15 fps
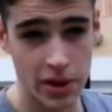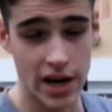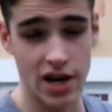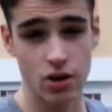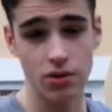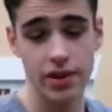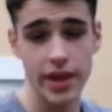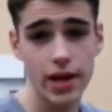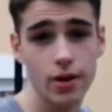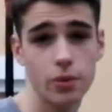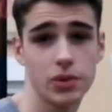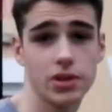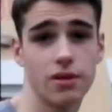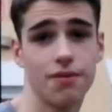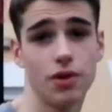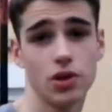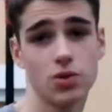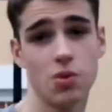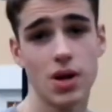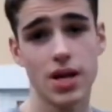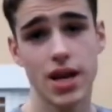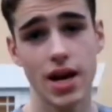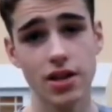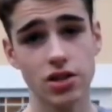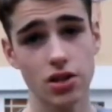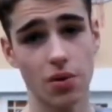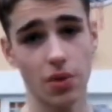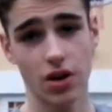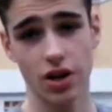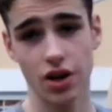but I don't think it was the full 28,
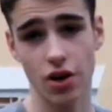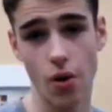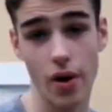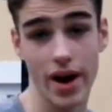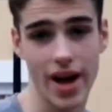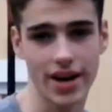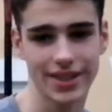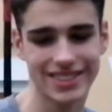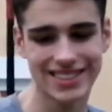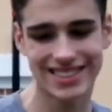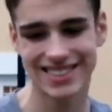so we're gonna go again.